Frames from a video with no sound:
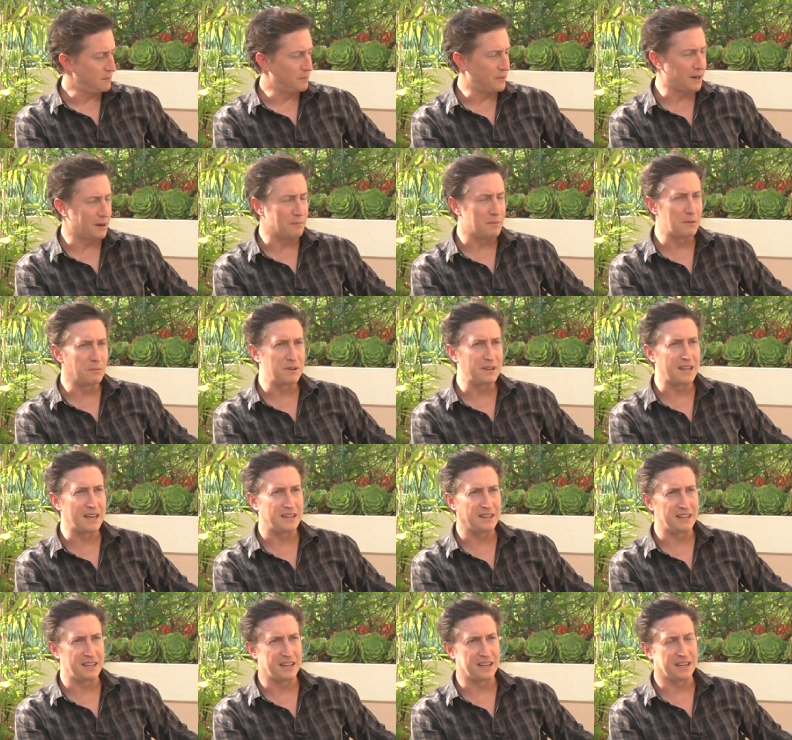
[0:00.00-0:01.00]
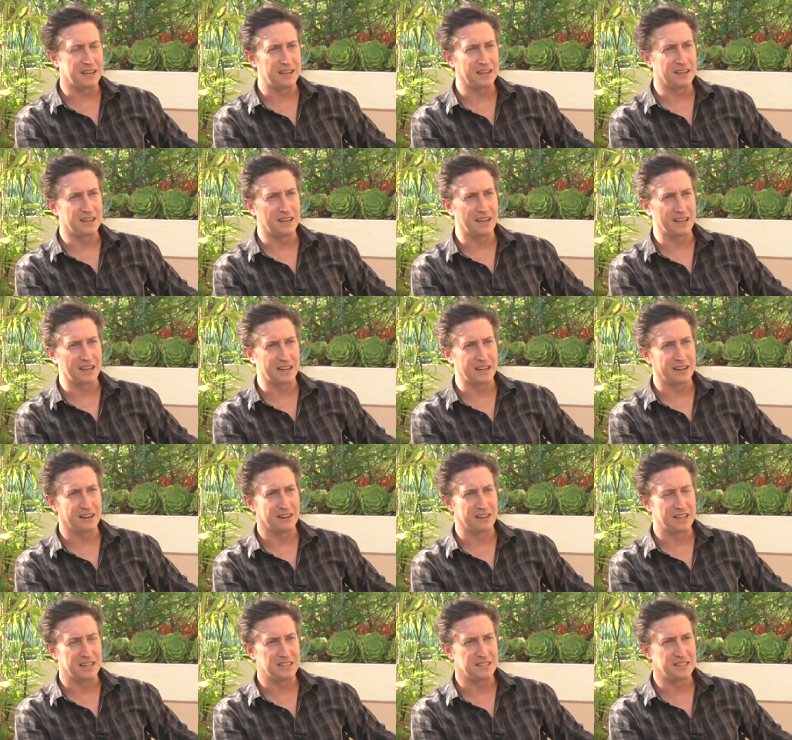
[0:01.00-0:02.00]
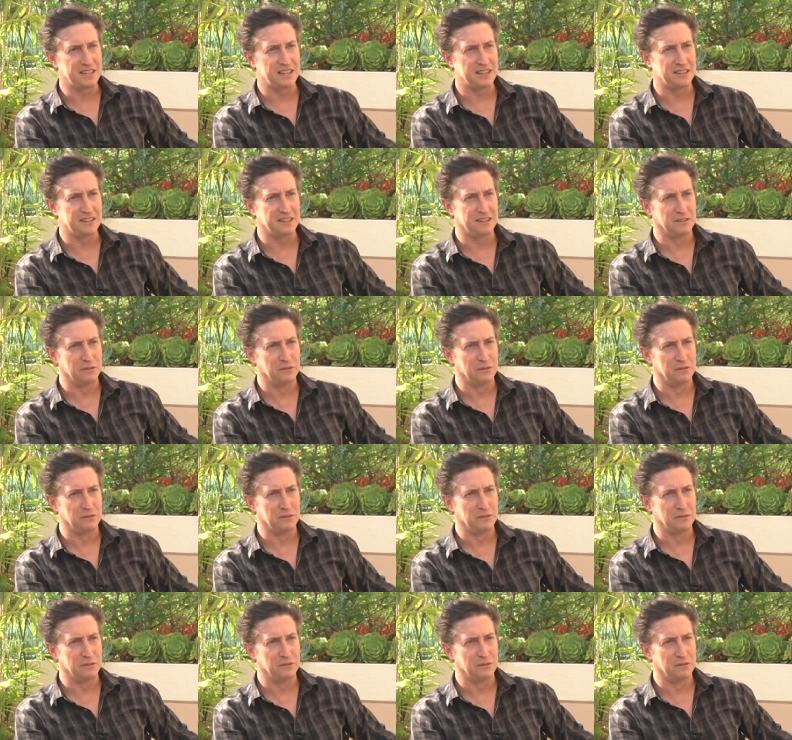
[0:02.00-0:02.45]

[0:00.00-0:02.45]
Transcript: but I remember that day hanging out on that set,